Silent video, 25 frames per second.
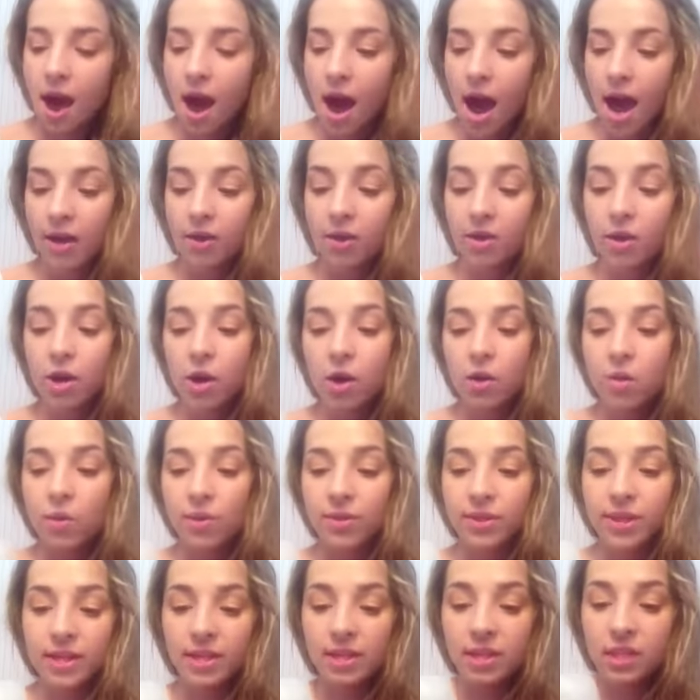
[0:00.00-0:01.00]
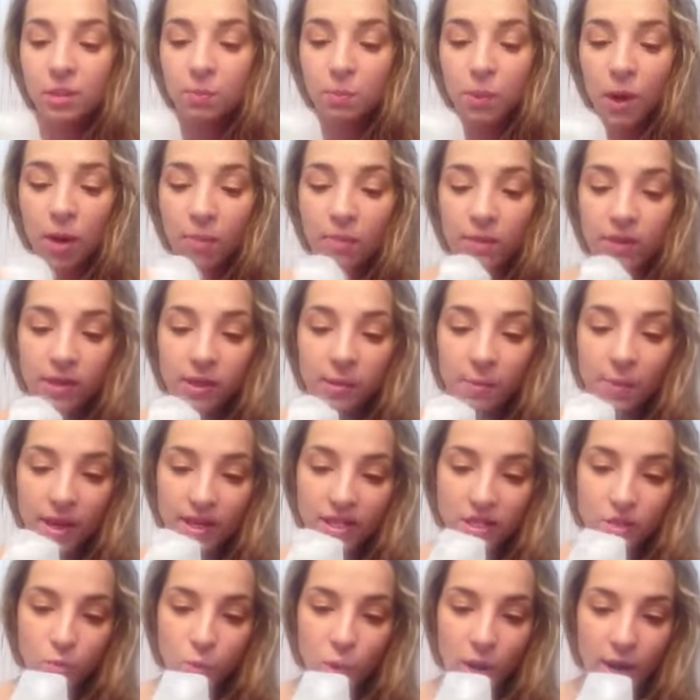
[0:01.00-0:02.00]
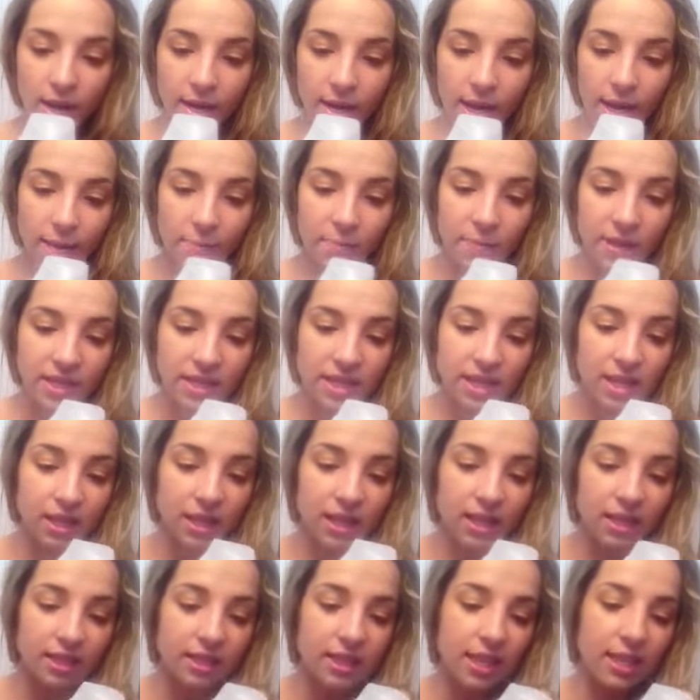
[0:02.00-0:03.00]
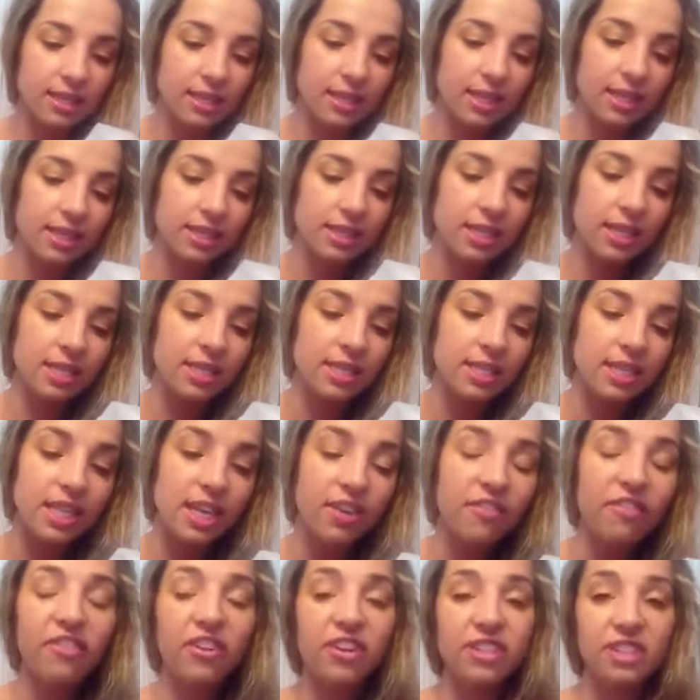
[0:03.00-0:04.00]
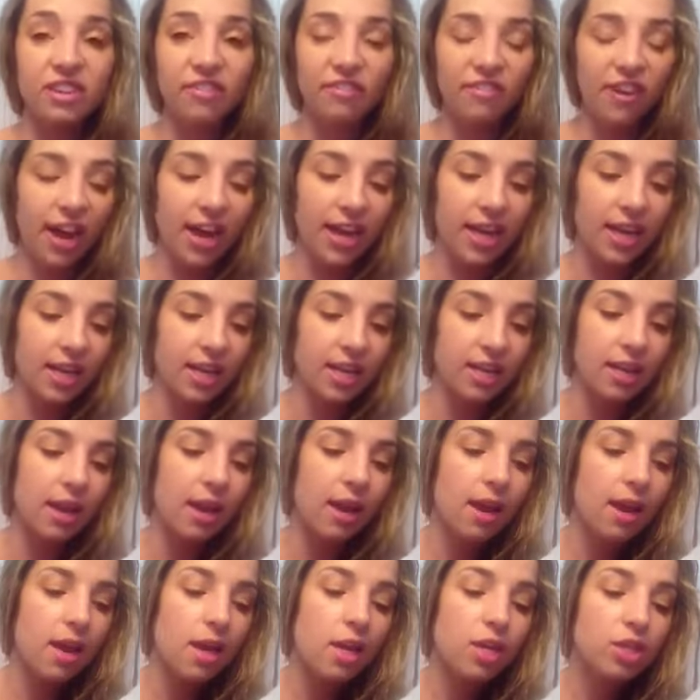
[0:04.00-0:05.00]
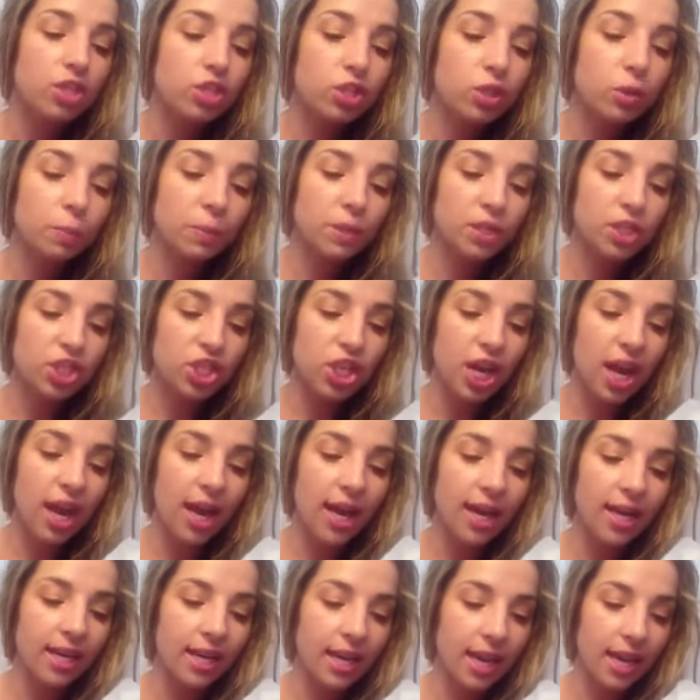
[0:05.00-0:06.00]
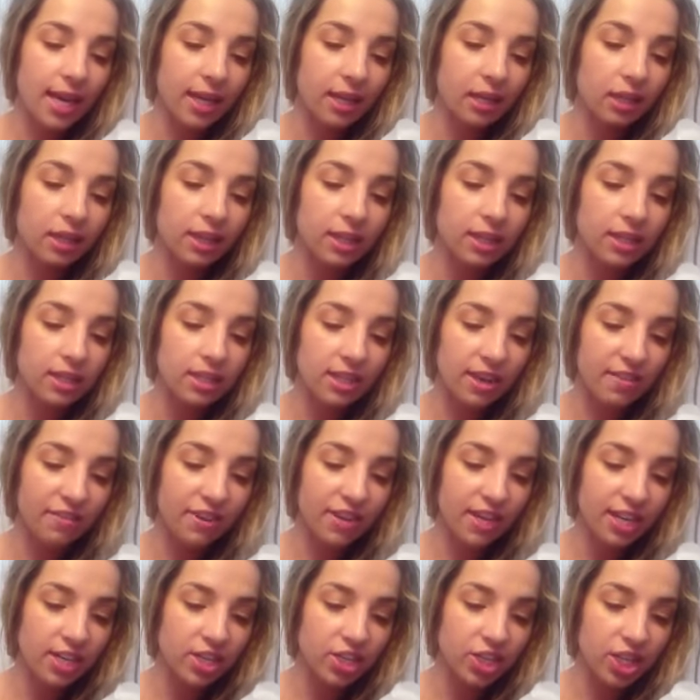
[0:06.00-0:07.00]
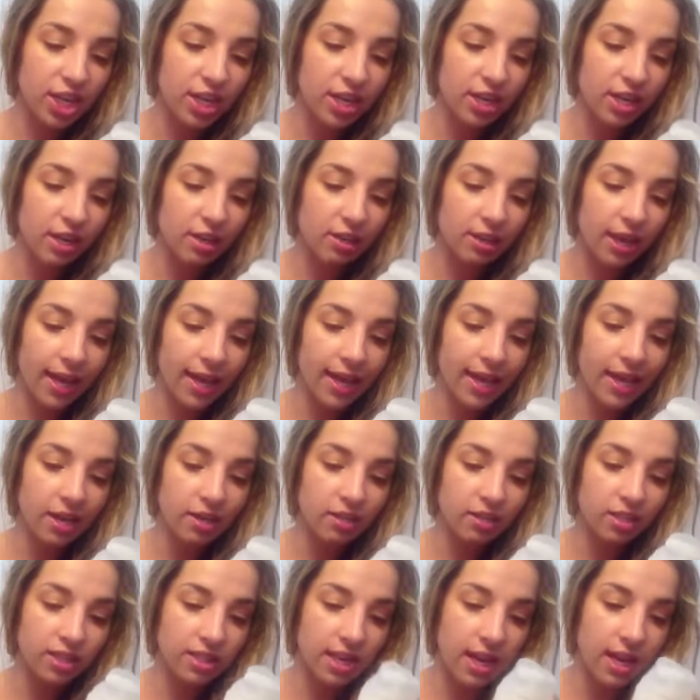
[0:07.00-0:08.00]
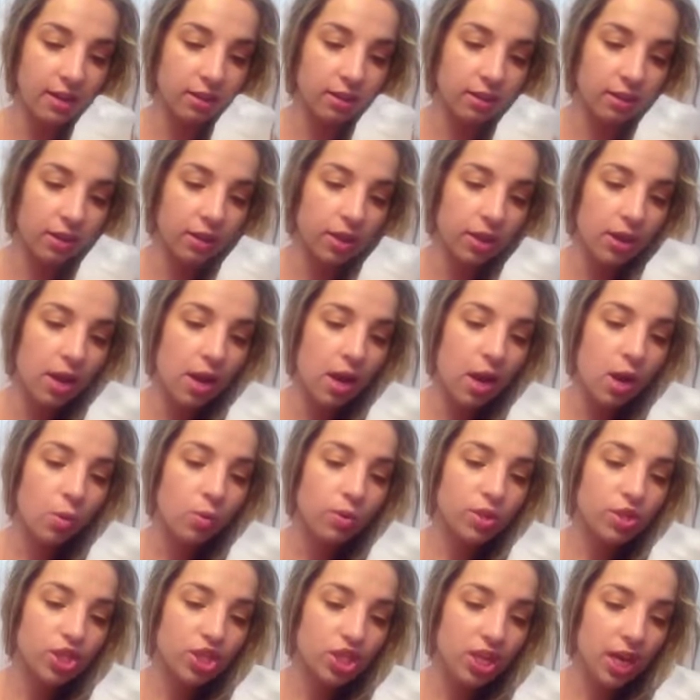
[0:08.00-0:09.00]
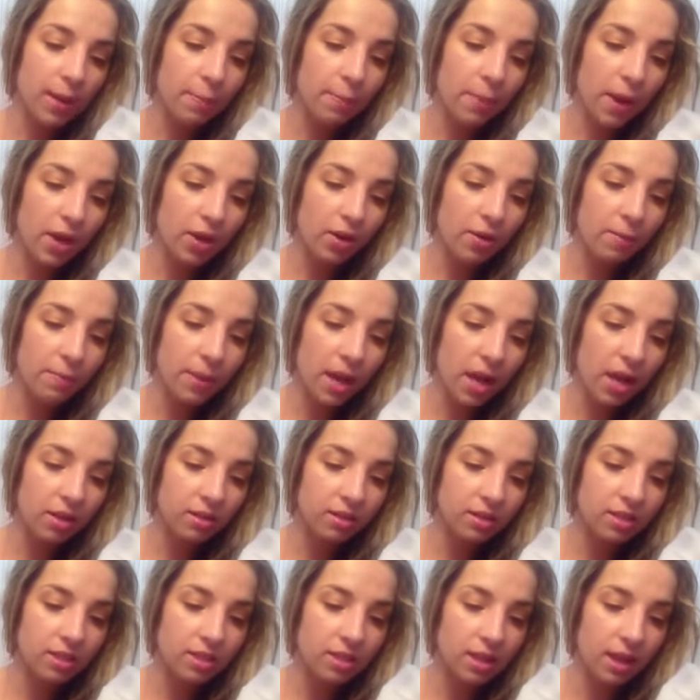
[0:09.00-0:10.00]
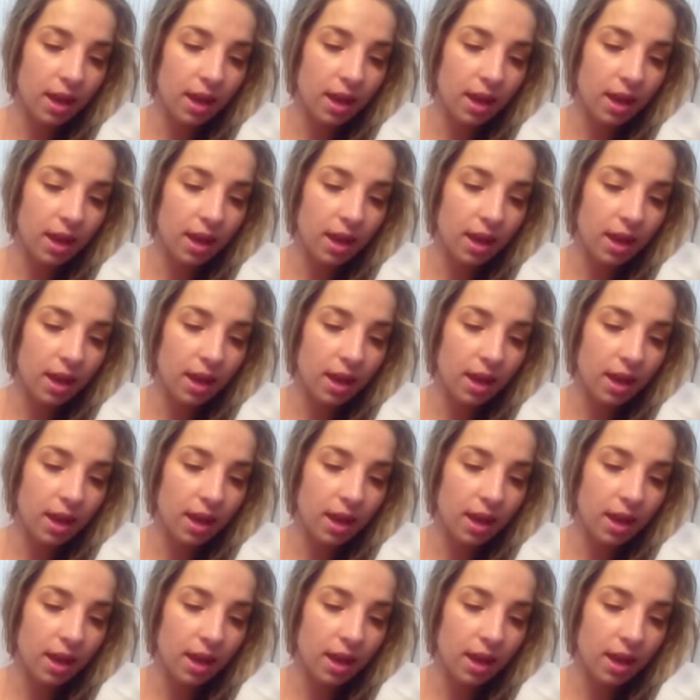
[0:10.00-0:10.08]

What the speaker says: I don't know, this is probably the best one. And basically it says it's a defrizzifying, super shine and clean definition, light hair styler, which shea butter melts,